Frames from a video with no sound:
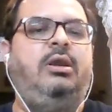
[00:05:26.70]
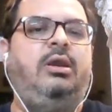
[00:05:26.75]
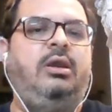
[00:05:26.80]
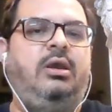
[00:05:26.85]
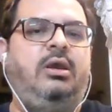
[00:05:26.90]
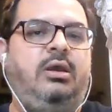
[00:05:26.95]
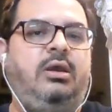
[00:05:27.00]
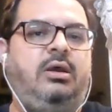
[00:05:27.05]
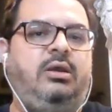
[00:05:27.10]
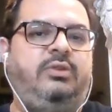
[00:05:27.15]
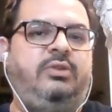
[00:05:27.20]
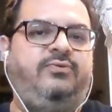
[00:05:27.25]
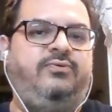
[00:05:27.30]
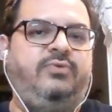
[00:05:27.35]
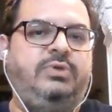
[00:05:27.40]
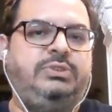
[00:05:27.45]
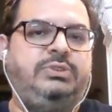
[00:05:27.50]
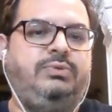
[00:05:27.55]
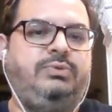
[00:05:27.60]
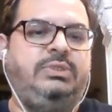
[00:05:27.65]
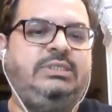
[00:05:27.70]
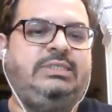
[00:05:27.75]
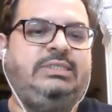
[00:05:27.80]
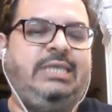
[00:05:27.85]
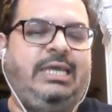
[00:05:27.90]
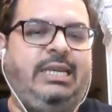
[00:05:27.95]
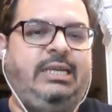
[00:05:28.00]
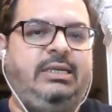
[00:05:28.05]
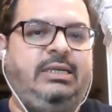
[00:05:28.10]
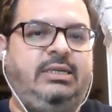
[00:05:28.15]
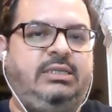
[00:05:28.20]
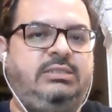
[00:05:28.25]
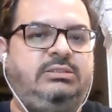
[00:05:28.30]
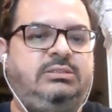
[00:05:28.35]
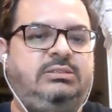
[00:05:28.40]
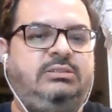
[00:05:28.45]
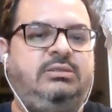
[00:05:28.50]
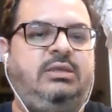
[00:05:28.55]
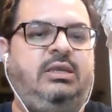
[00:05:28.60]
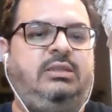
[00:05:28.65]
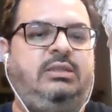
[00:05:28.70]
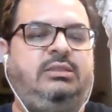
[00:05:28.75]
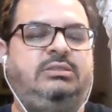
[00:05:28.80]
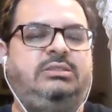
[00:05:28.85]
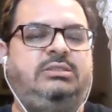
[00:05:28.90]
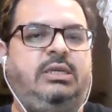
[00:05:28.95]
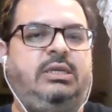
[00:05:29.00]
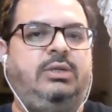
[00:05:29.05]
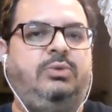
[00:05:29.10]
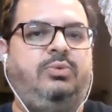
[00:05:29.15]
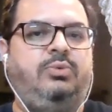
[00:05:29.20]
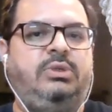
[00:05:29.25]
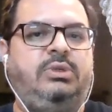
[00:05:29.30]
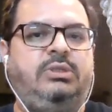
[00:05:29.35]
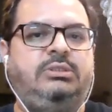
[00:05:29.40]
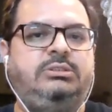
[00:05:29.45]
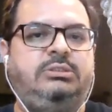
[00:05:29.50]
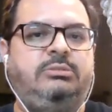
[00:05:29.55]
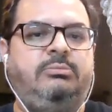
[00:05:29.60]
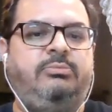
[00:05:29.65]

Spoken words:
The first one is correctness, and the second one is